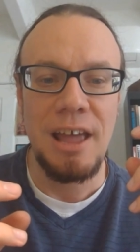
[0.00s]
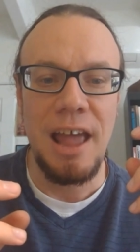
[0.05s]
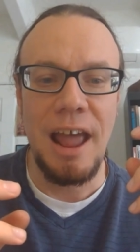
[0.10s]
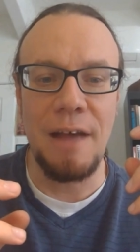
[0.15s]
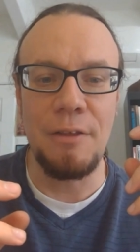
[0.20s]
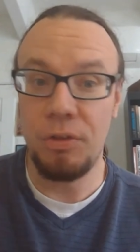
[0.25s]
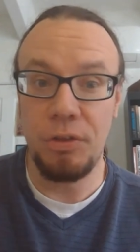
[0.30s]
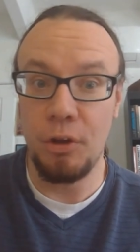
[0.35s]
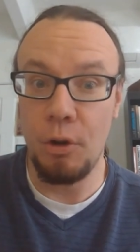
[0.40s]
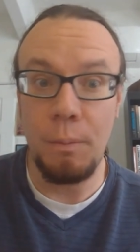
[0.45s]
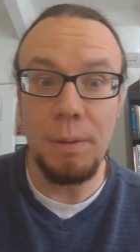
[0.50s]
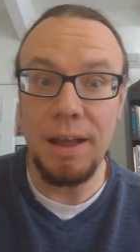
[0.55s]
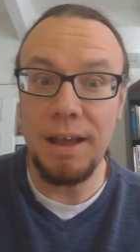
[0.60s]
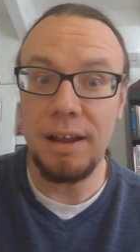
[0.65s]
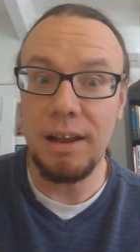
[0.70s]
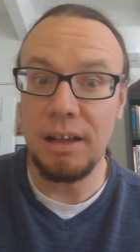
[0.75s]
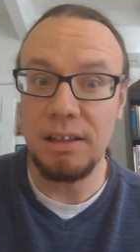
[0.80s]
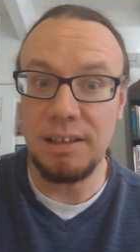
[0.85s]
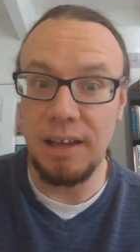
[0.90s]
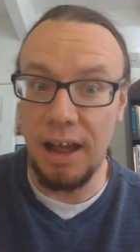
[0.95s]
And there'll be
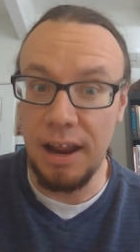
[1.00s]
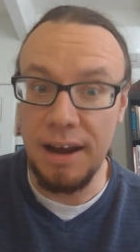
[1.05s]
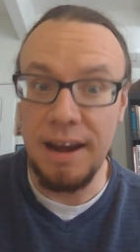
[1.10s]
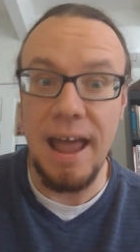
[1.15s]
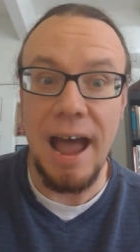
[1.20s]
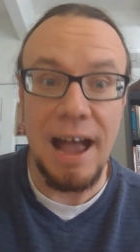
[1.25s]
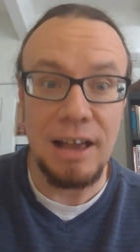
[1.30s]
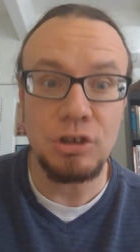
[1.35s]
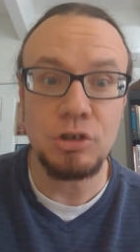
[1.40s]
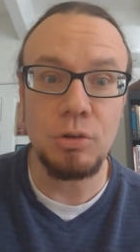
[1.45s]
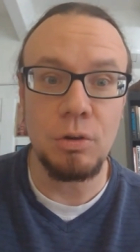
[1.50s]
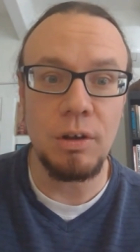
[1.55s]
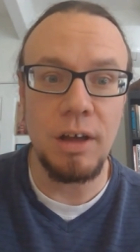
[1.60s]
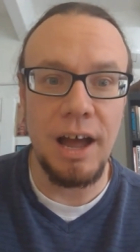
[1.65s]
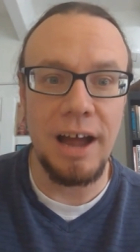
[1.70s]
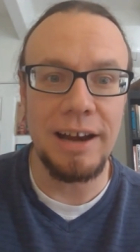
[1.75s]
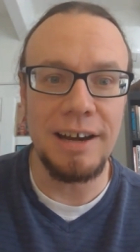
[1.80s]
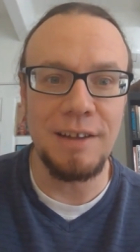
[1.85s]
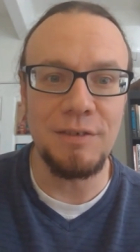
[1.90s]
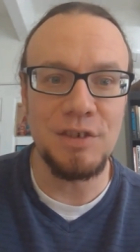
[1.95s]
a natural
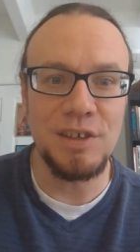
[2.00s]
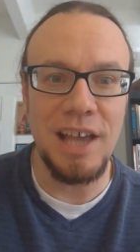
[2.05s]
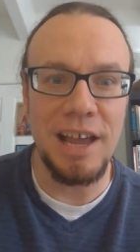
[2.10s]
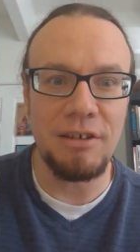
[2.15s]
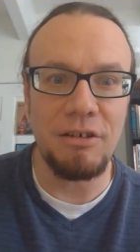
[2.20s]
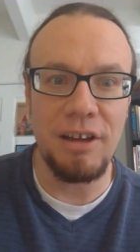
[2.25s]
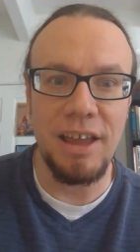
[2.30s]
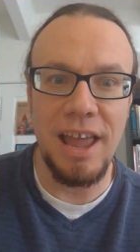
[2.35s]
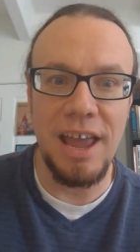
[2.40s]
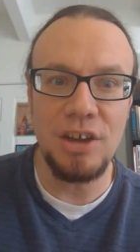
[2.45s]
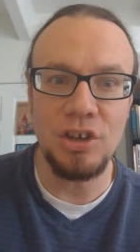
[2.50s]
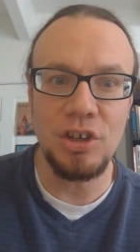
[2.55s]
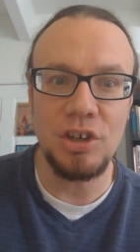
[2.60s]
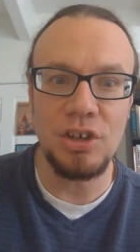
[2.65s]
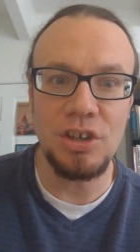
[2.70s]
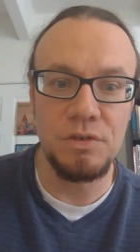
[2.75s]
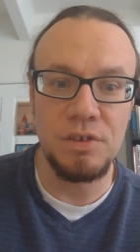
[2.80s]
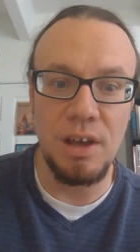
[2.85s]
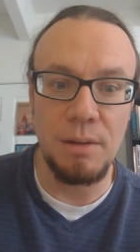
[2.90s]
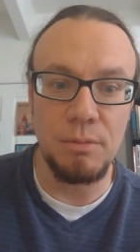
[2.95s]
kind of segregation
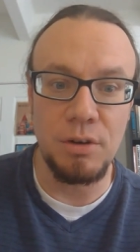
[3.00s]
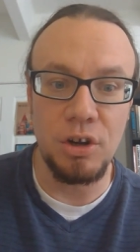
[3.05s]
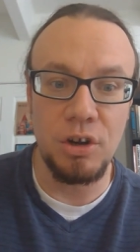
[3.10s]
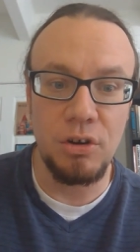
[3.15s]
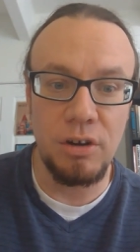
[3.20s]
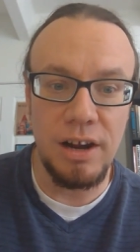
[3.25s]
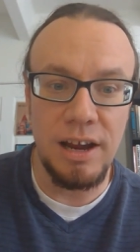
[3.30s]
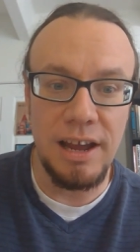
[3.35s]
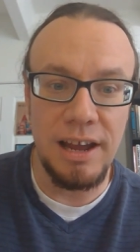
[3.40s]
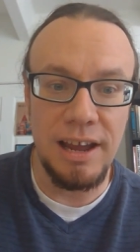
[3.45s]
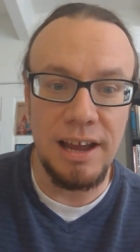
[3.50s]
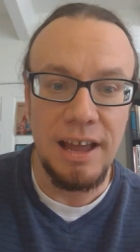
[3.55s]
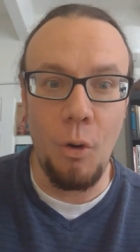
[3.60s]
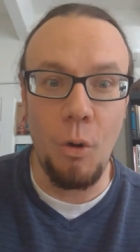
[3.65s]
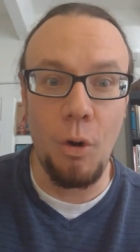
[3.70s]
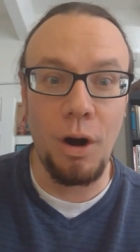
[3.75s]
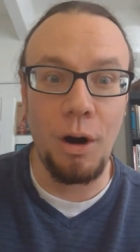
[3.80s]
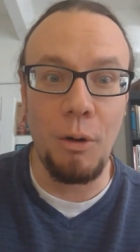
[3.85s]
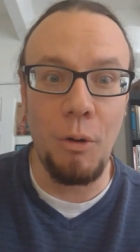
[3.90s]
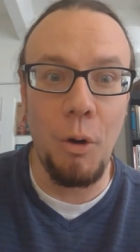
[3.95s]
to some degree.
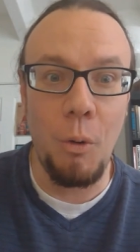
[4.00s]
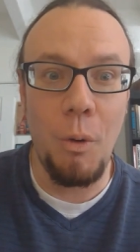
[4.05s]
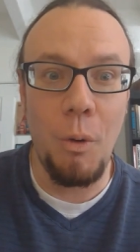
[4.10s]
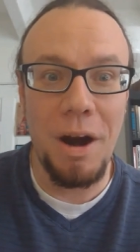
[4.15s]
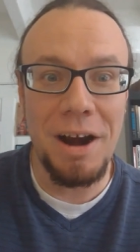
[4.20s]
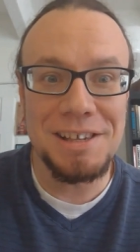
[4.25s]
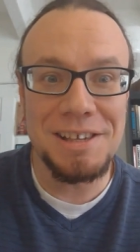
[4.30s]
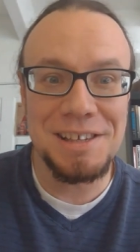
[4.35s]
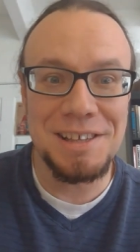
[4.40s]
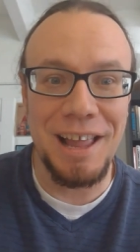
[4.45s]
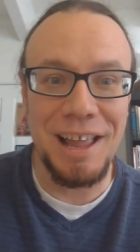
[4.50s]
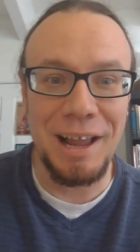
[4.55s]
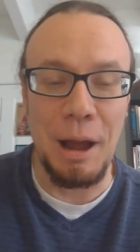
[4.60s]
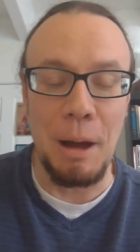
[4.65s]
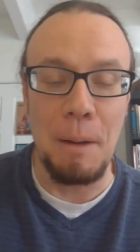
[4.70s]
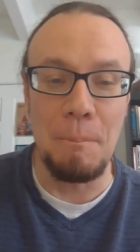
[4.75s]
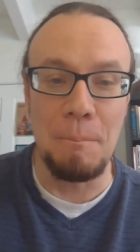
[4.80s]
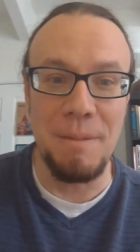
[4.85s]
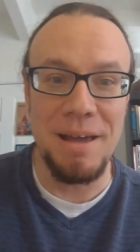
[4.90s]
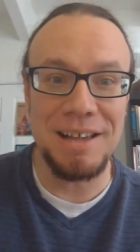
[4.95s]
Or what is like
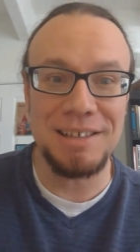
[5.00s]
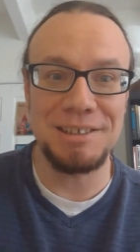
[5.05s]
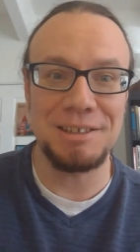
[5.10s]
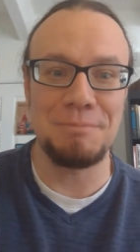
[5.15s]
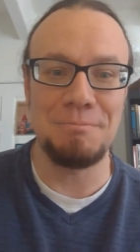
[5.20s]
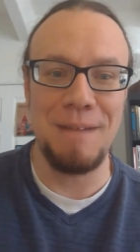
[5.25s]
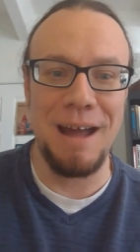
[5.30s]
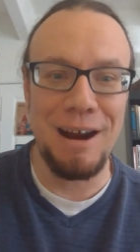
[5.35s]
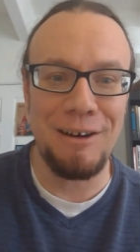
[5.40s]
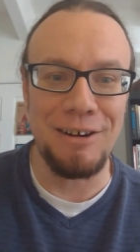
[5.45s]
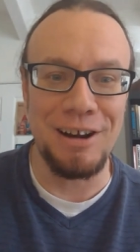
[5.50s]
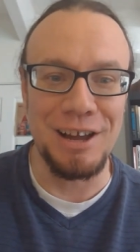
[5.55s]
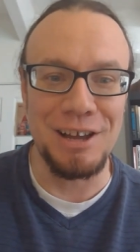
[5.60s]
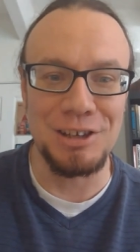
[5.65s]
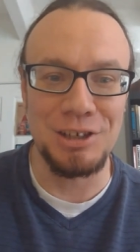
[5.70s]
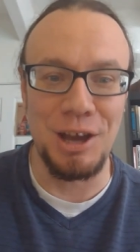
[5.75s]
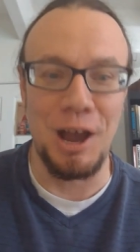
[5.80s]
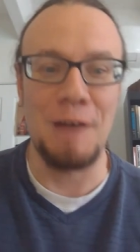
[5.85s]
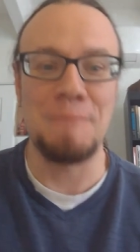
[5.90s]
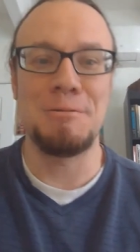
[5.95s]
a mixed
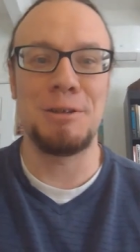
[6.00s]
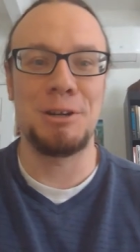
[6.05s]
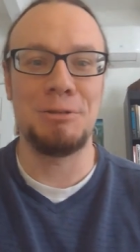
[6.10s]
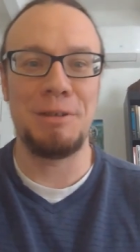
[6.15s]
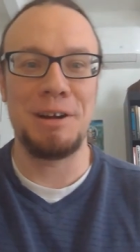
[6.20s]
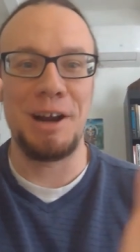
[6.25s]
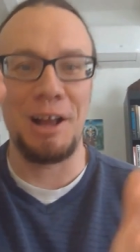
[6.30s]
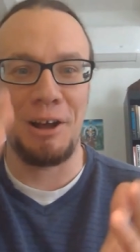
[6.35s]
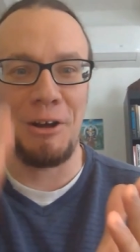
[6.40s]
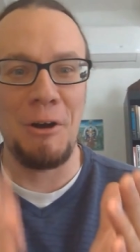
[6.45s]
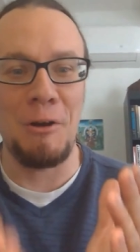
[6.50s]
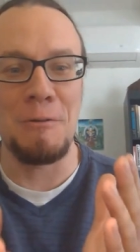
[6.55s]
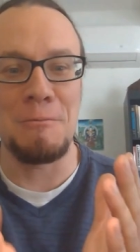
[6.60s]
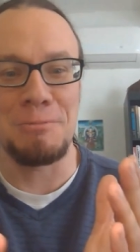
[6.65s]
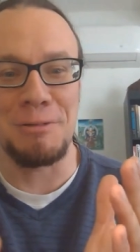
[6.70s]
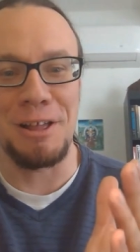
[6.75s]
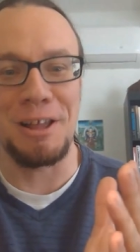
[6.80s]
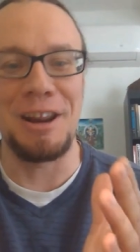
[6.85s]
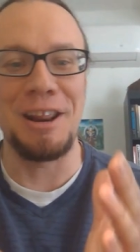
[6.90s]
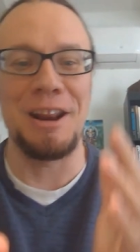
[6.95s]
marriage between a
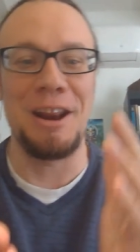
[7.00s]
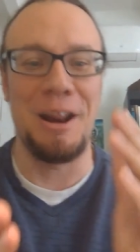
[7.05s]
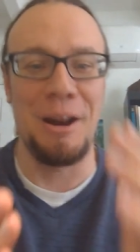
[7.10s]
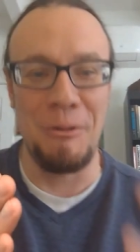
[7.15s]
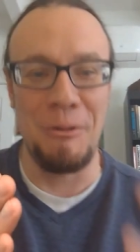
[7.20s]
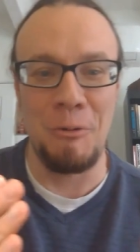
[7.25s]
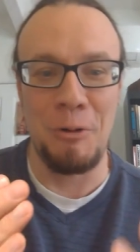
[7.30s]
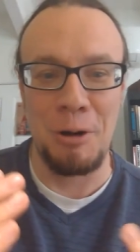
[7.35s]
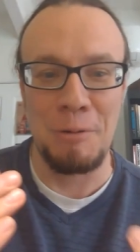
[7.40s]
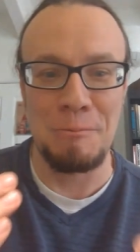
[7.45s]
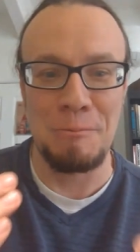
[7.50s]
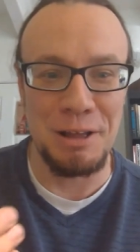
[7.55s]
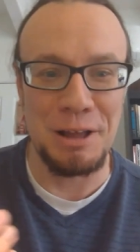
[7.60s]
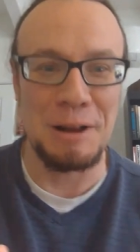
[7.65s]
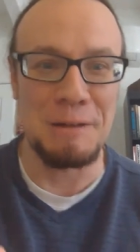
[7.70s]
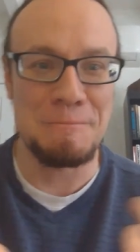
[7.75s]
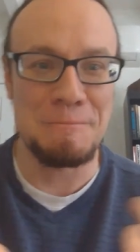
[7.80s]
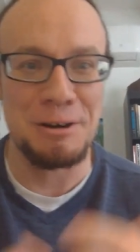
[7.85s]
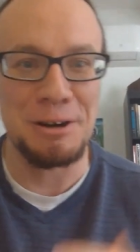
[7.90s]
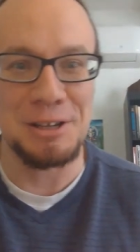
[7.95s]
cold-blooded and a
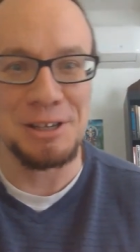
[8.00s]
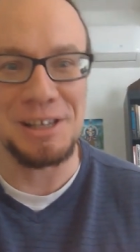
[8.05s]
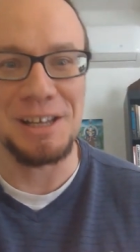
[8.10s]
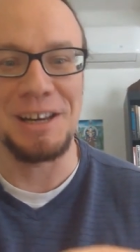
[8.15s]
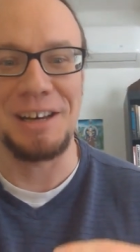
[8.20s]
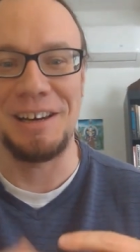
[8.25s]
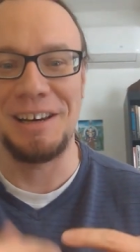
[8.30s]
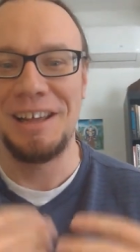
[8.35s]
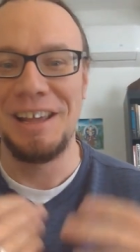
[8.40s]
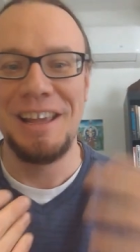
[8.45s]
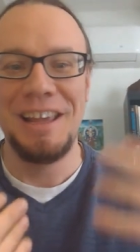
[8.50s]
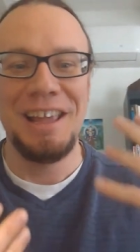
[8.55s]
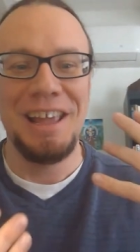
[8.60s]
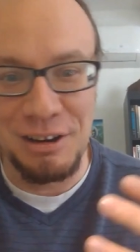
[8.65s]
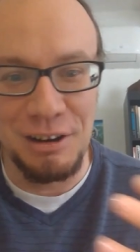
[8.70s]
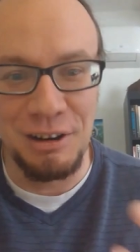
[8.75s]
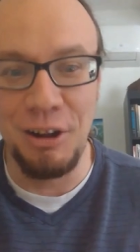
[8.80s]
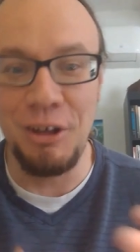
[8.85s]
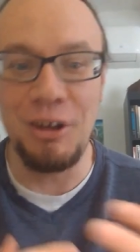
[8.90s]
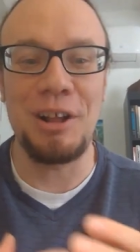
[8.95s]
warm-blooded person
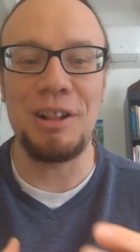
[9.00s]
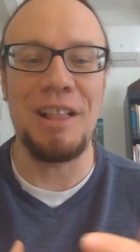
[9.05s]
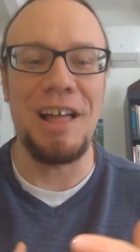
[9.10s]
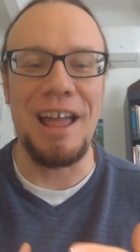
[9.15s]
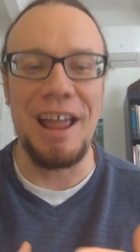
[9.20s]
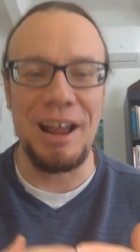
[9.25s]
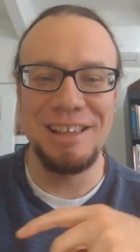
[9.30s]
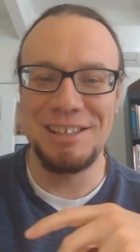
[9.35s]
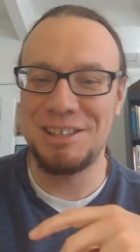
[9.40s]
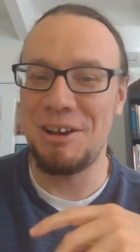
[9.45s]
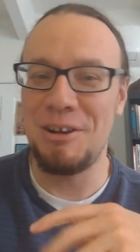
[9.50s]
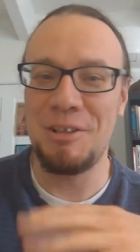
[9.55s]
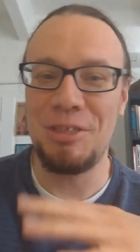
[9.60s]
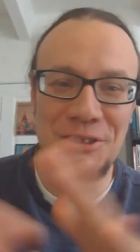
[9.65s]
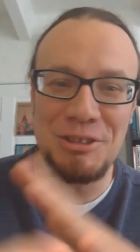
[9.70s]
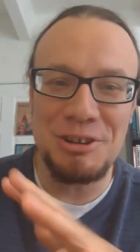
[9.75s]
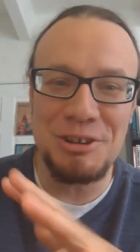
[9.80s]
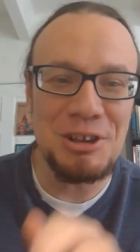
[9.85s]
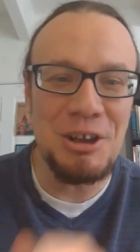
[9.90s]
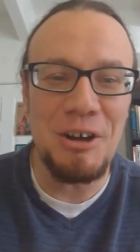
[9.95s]
look like? So
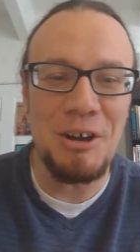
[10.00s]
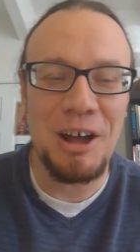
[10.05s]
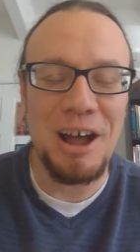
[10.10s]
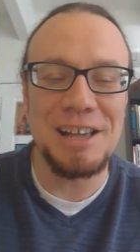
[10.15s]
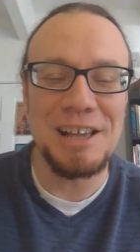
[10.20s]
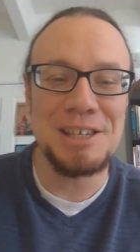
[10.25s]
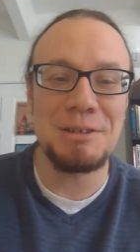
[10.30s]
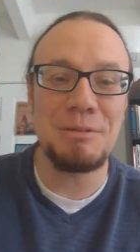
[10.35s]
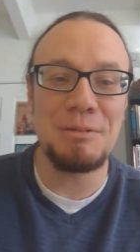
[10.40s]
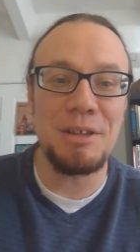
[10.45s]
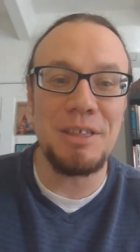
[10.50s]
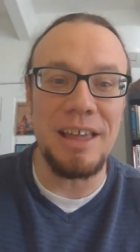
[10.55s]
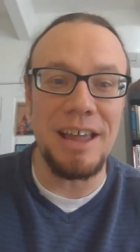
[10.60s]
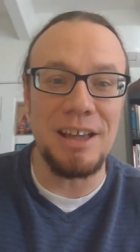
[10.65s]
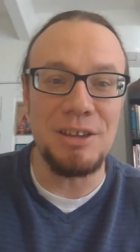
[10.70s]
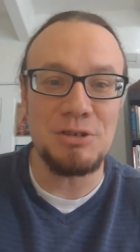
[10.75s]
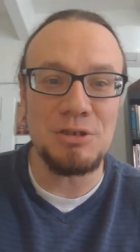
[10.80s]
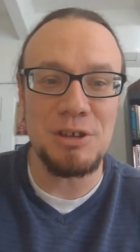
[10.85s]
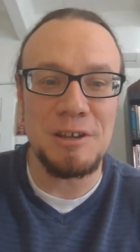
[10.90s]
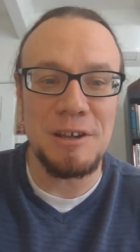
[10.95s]
there's all kinds of really
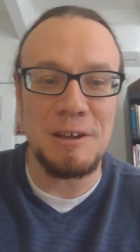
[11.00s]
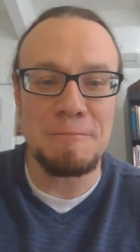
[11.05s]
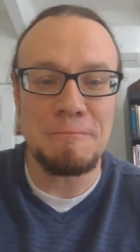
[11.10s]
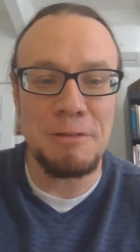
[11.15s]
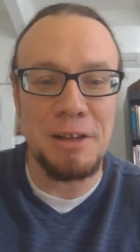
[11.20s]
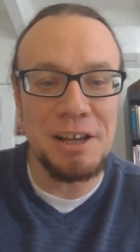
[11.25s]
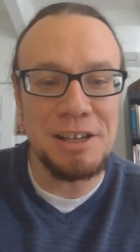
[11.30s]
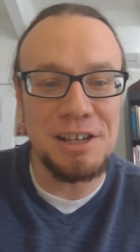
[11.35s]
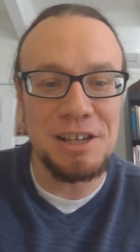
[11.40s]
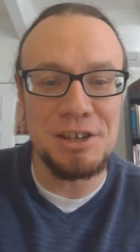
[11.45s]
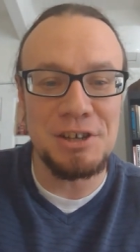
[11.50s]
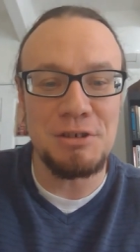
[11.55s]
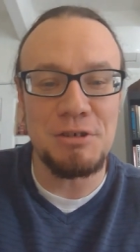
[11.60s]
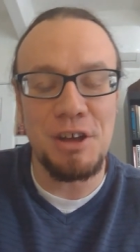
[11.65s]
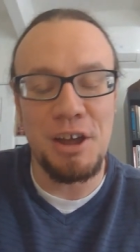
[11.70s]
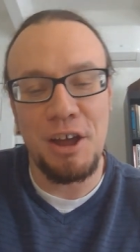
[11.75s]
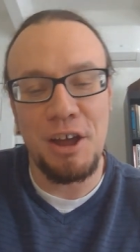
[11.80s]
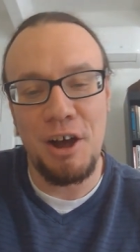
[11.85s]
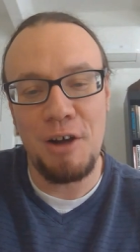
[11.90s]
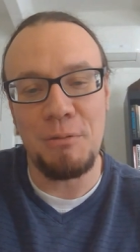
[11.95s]
interesting places you
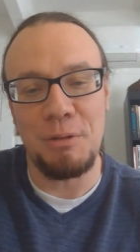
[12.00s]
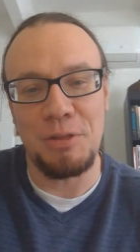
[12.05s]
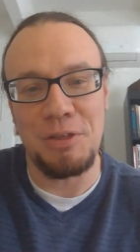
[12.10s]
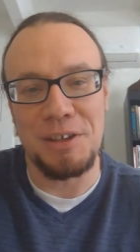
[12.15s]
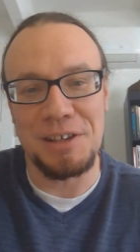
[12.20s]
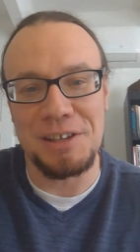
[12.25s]
can go with this